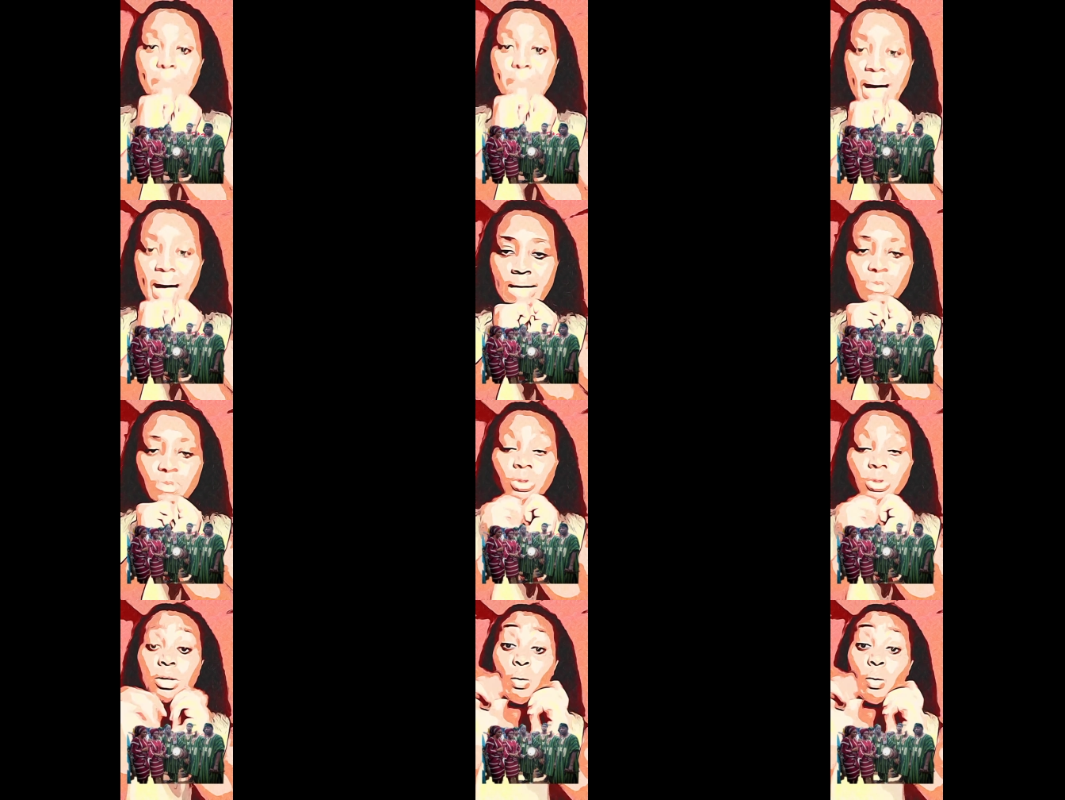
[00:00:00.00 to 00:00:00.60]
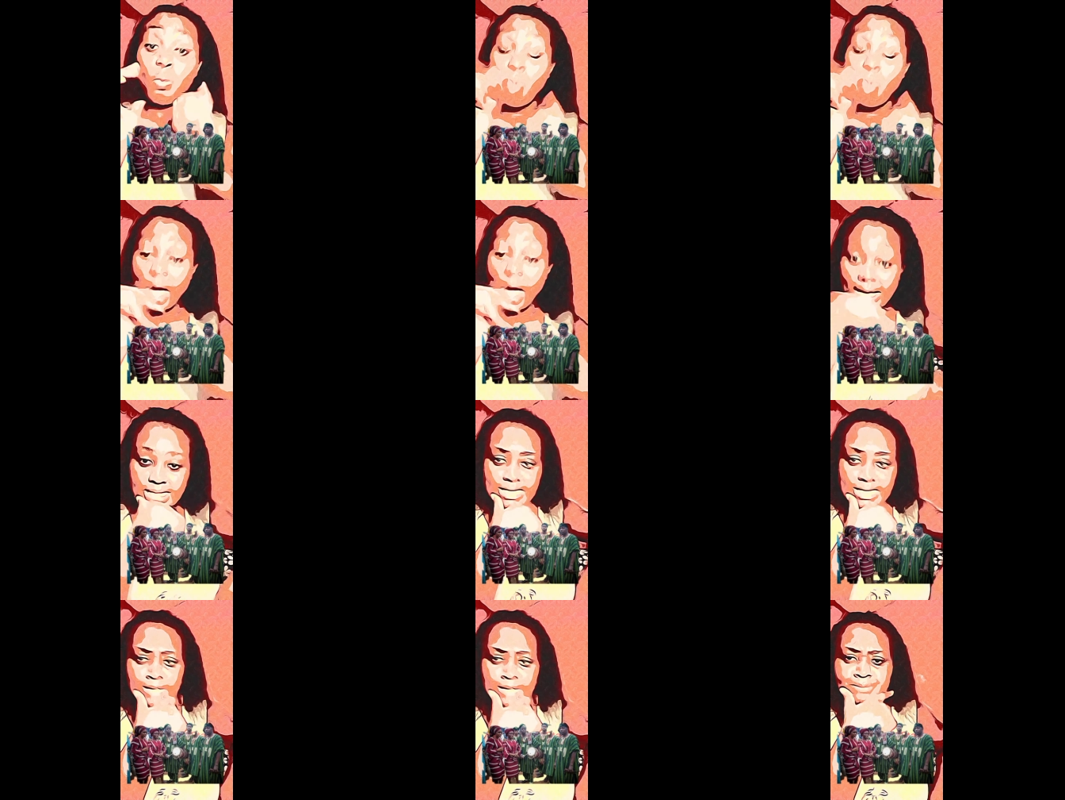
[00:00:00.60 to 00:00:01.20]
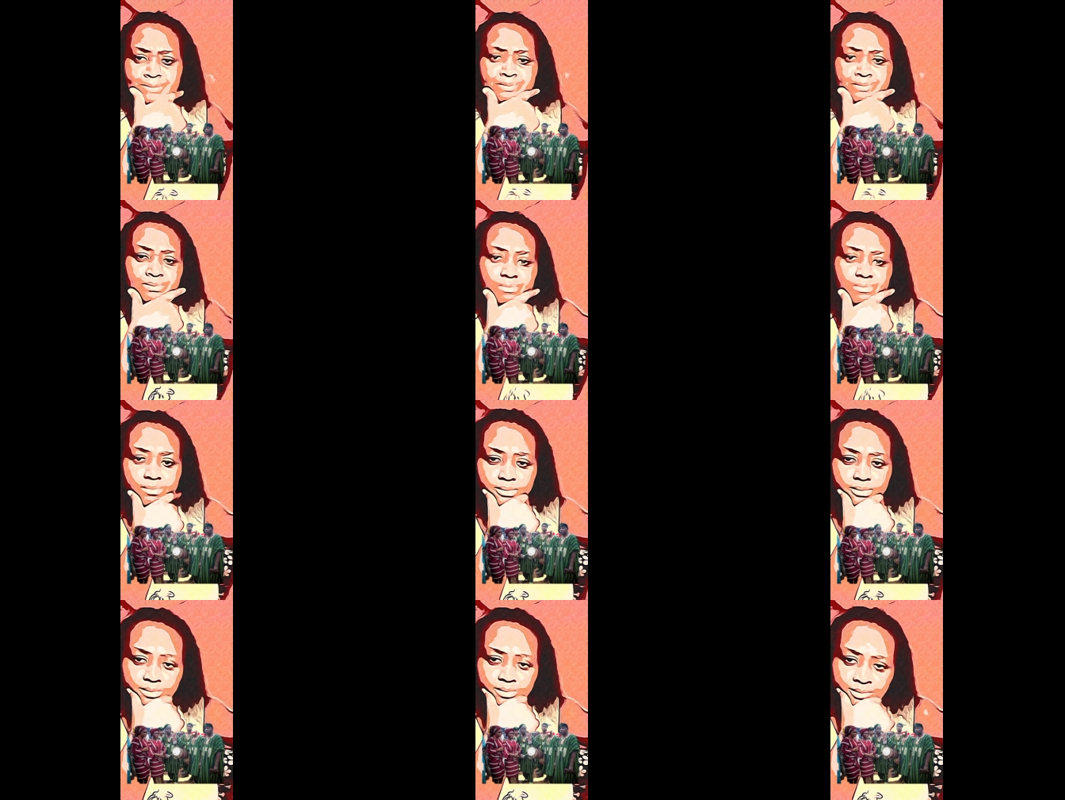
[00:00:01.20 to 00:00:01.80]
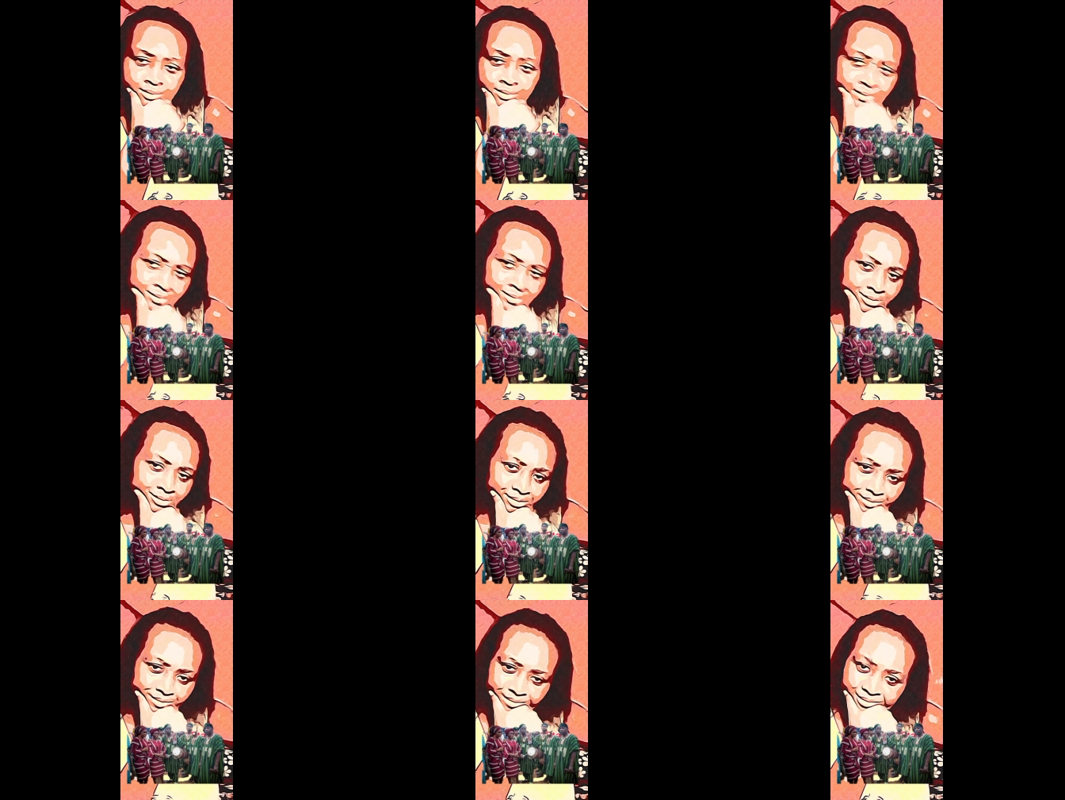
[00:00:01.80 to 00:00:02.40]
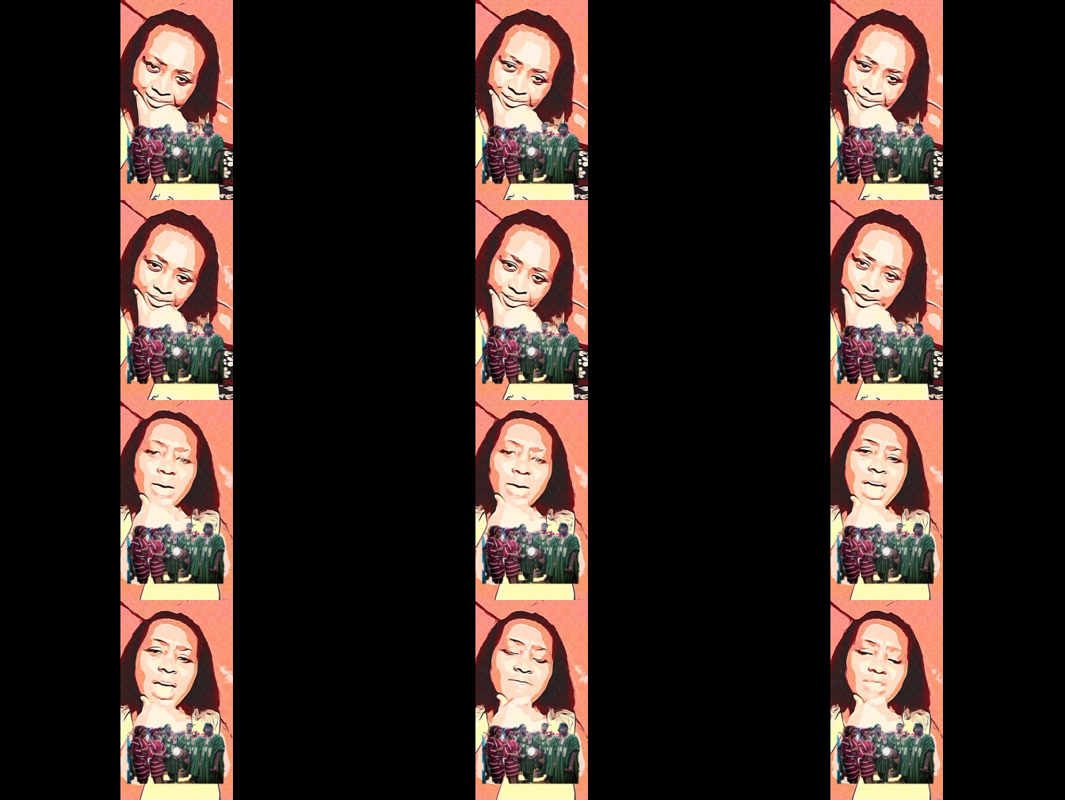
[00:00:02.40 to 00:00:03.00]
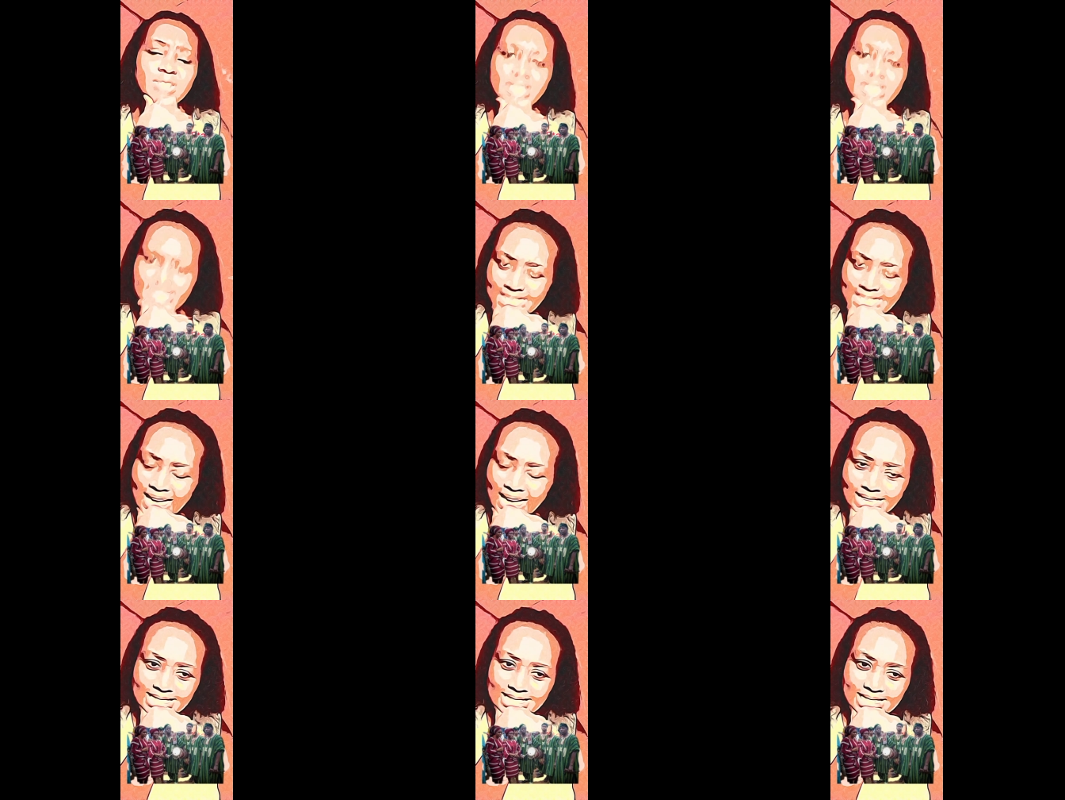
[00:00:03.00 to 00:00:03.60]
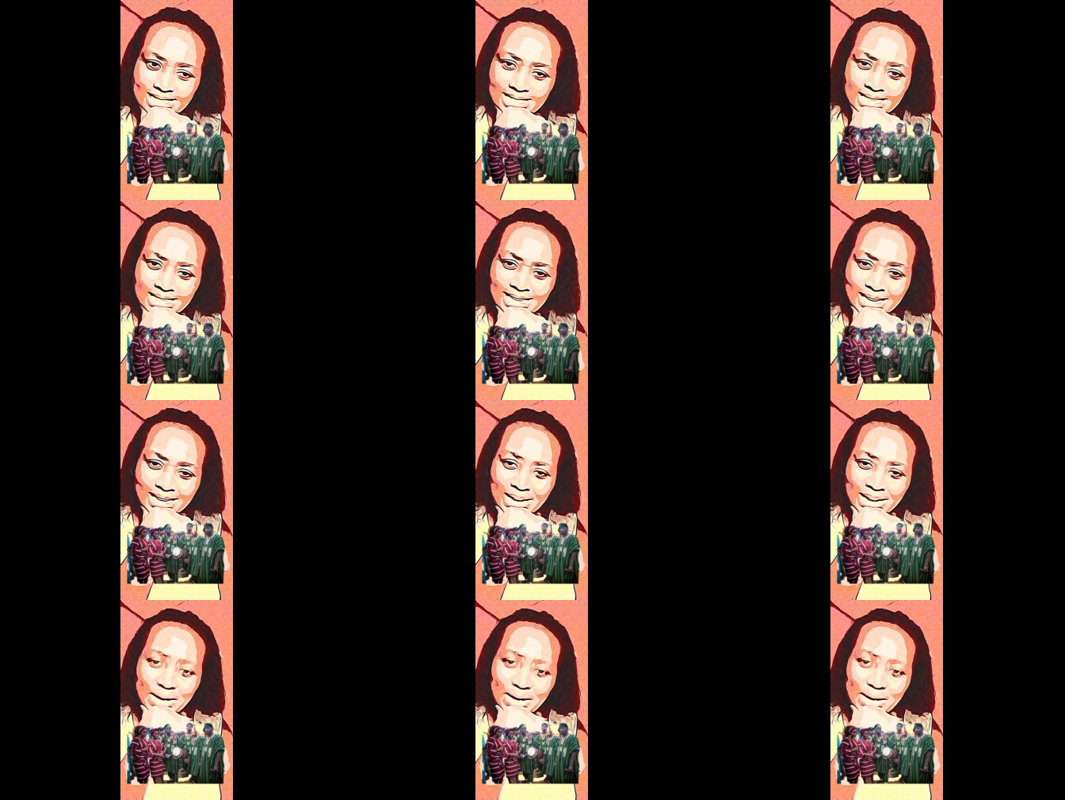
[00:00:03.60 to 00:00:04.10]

to the West. Where do I even start?